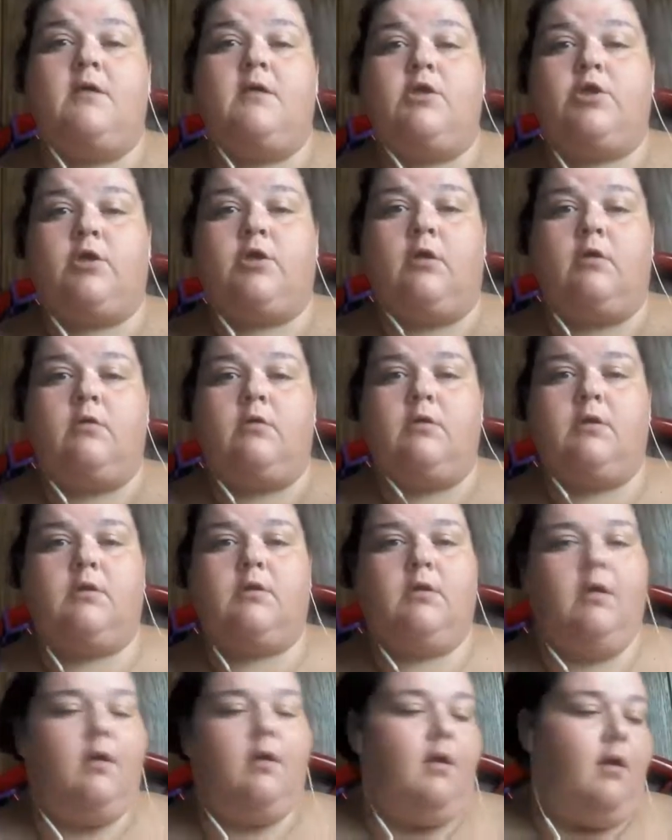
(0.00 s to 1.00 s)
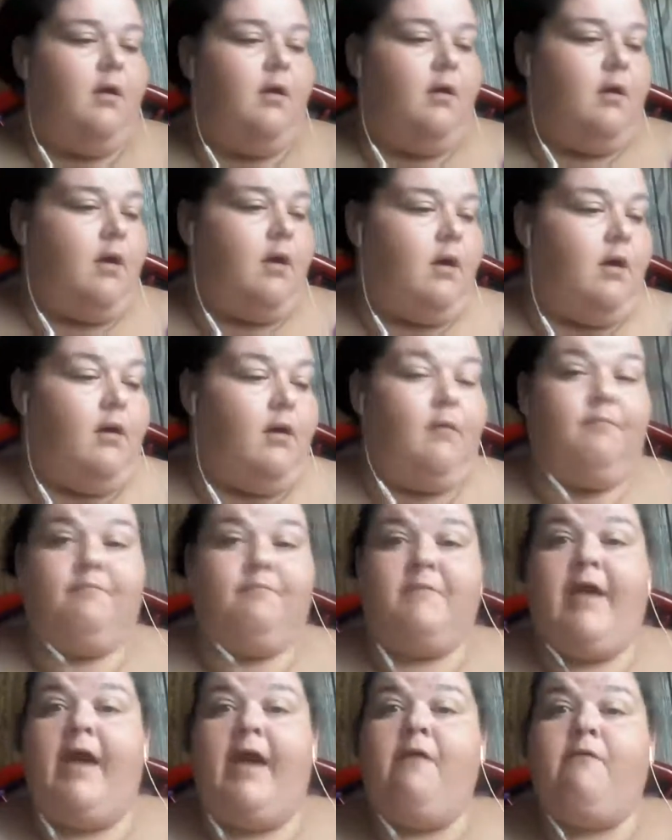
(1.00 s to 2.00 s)
of shirts.
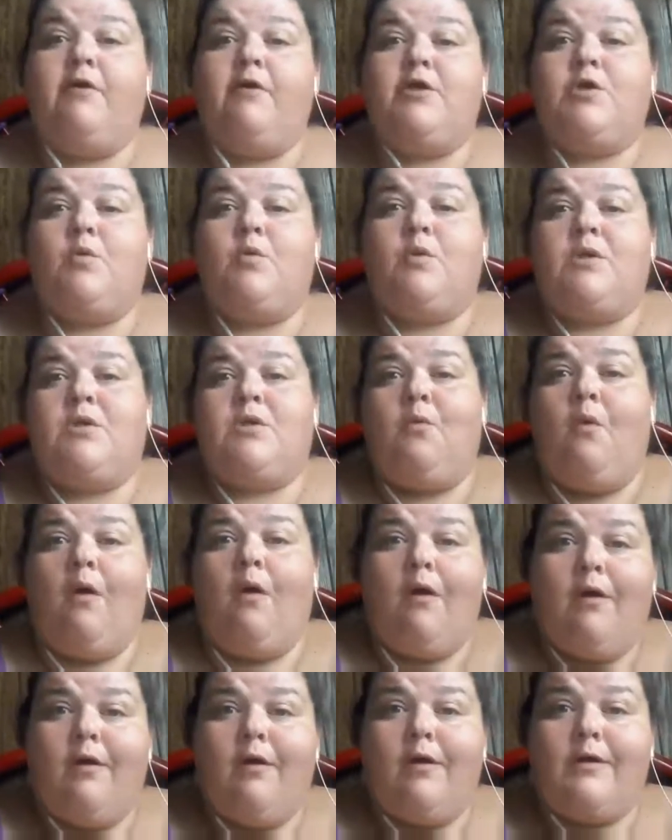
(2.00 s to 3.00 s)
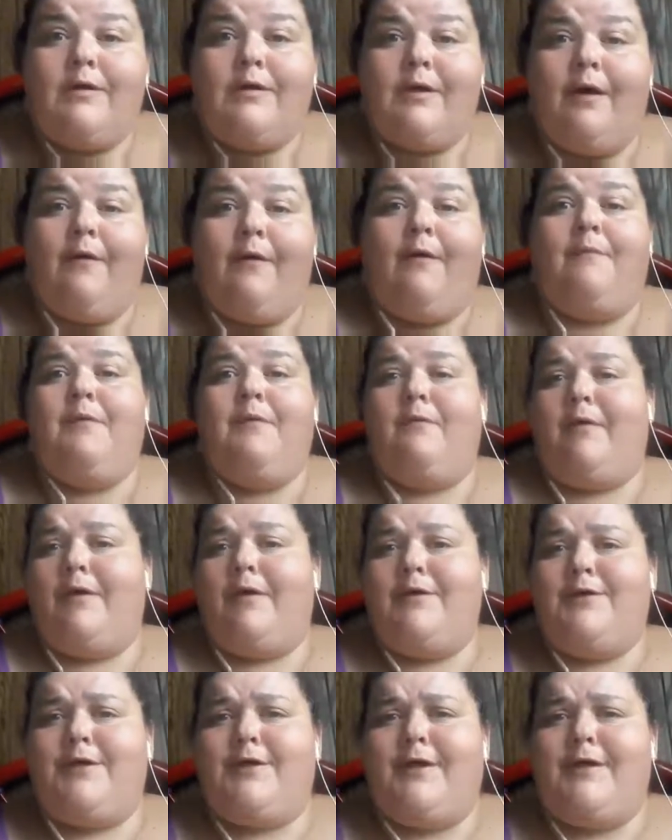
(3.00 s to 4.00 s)
Can't wear shorts to work, so I've been
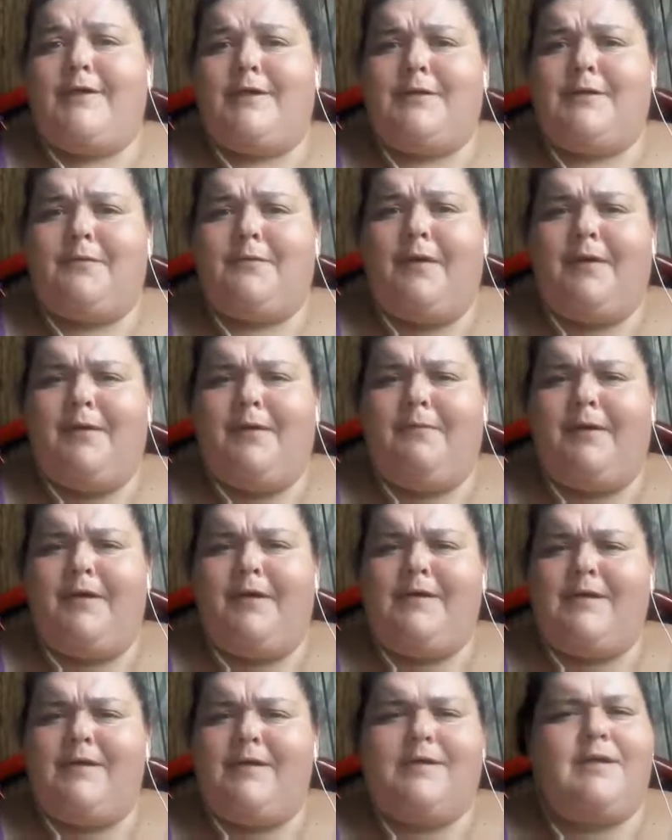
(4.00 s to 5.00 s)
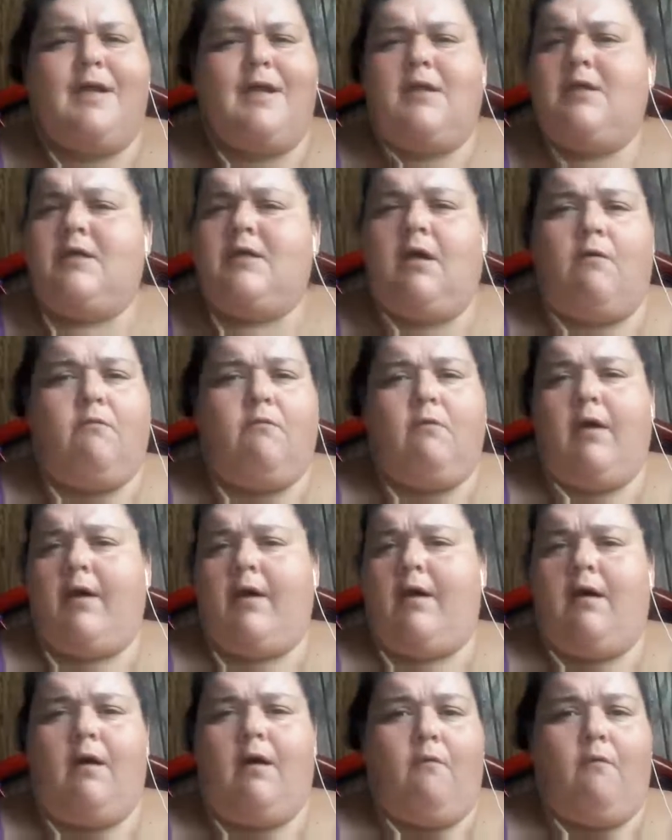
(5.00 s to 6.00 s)
wearing jeans and sweating to pieces. I don't
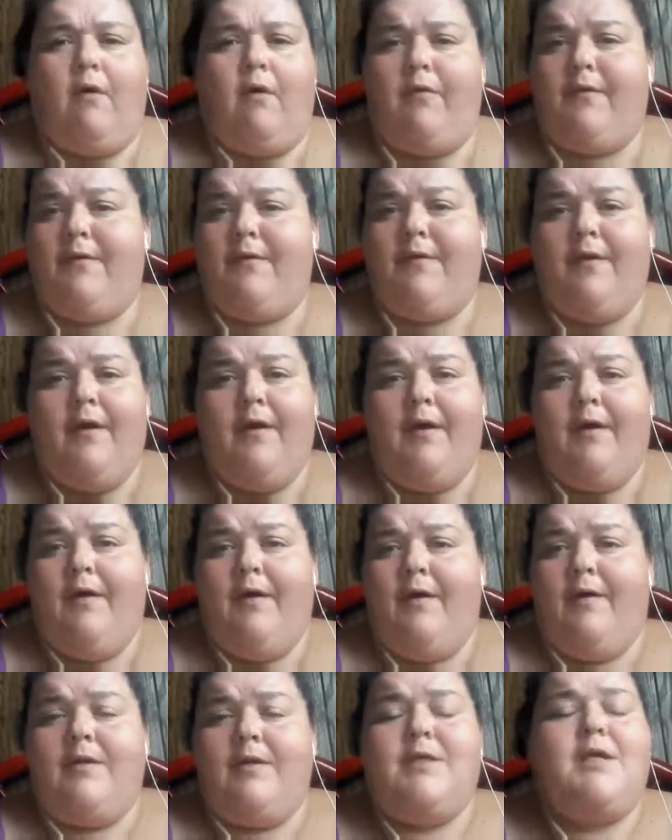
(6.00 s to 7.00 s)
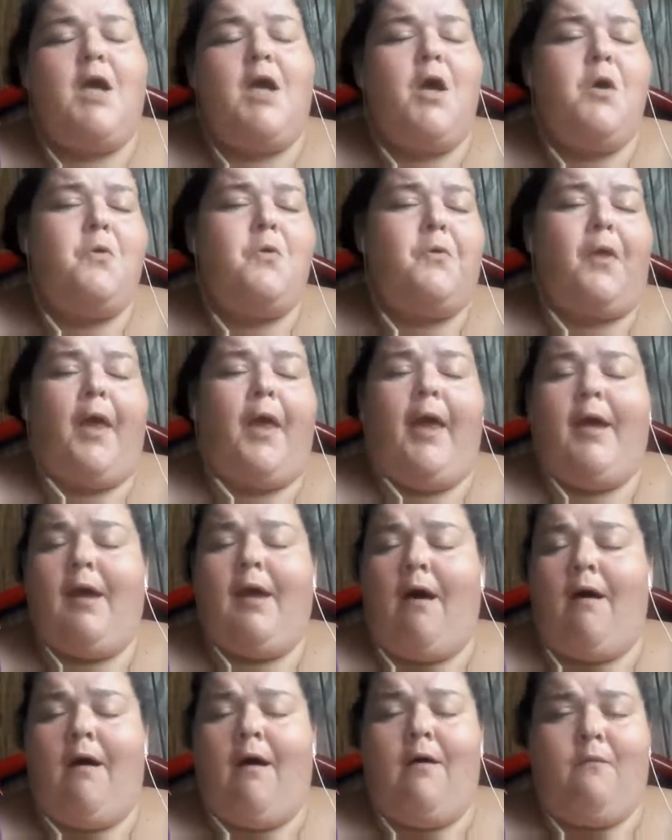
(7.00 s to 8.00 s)
like hot weather. Don't like
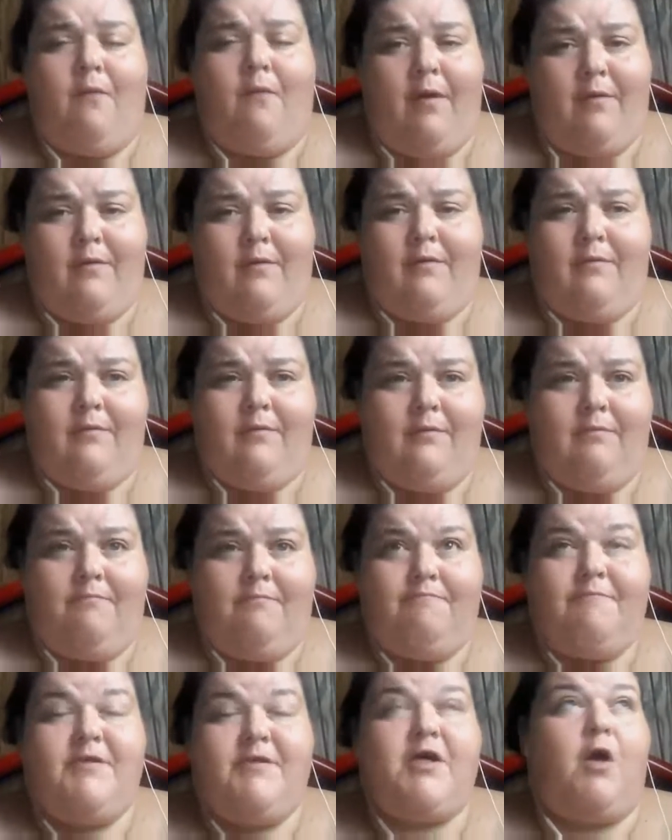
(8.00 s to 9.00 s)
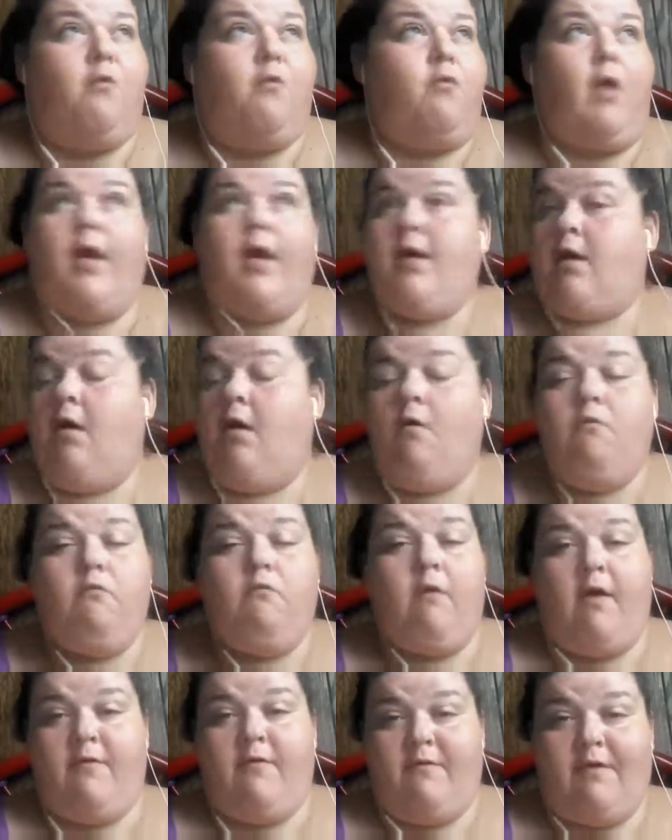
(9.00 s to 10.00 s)
hot weather. Don't like cold
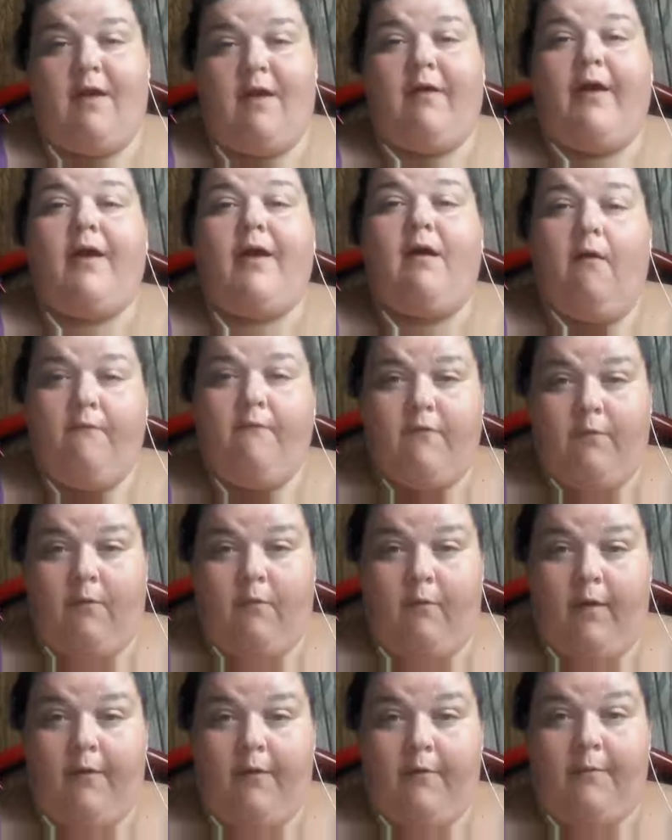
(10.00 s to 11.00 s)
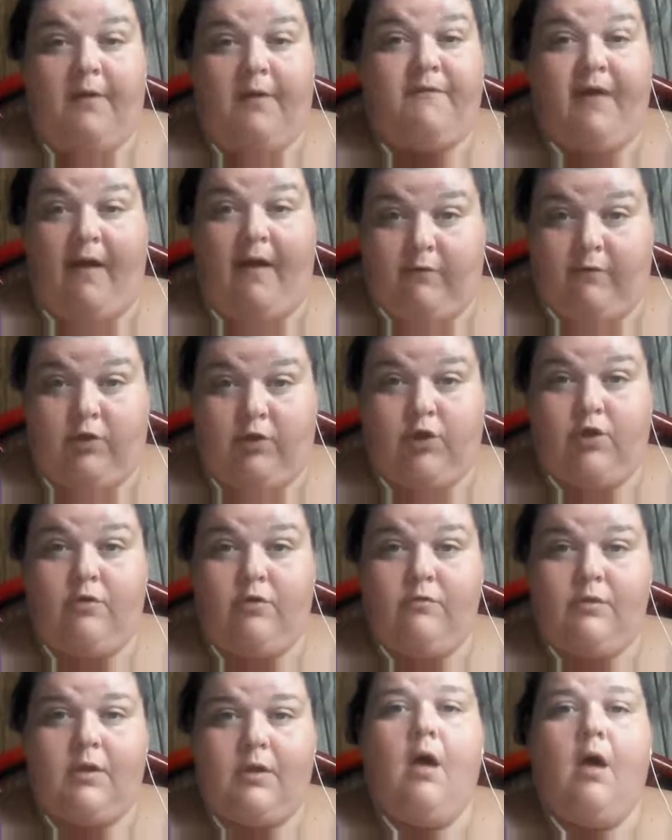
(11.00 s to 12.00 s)
weather. I like comfortable weather, but if I have to
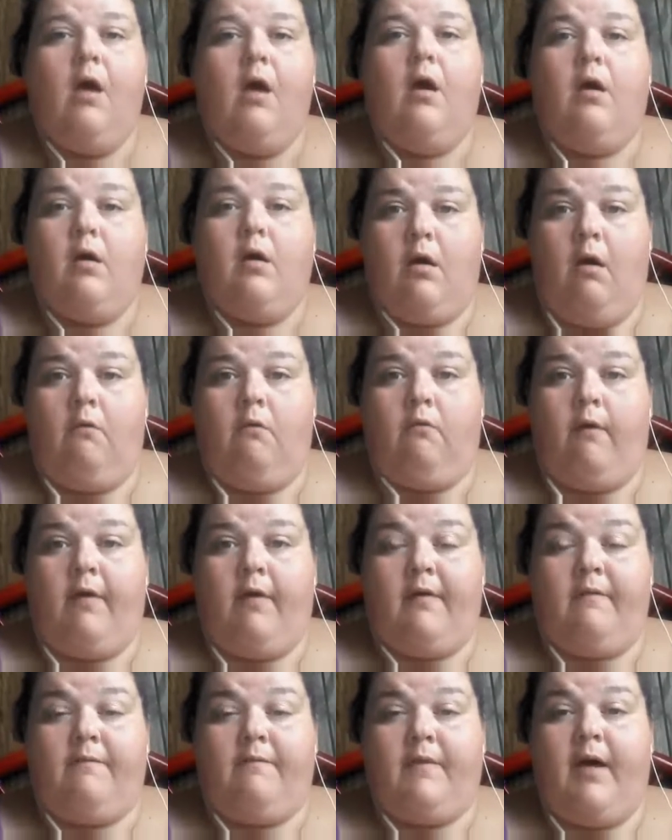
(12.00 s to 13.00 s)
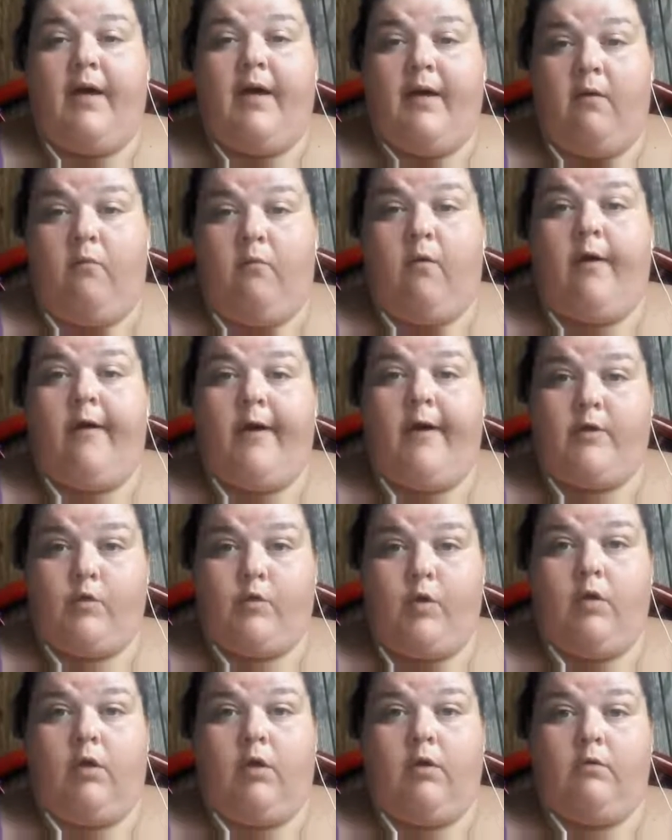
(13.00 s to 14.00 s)
choose, cold weather. I can wear
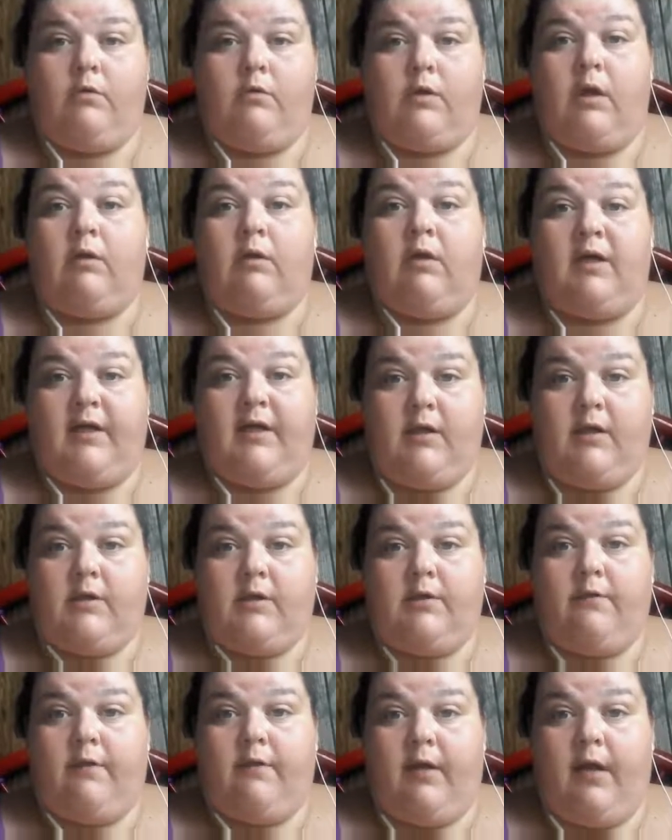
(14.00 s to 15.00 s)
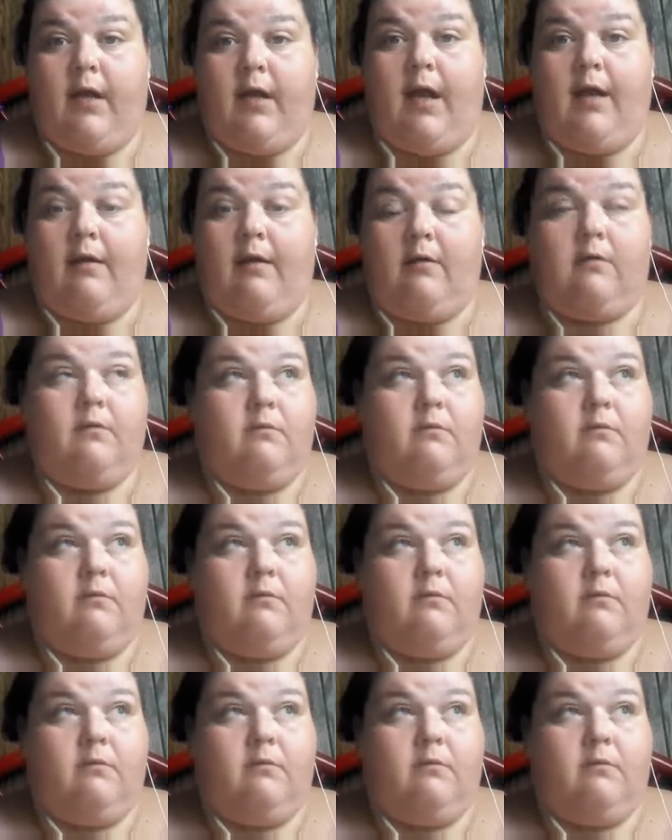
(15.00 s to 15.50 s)
extra clothes a lot easier than I am.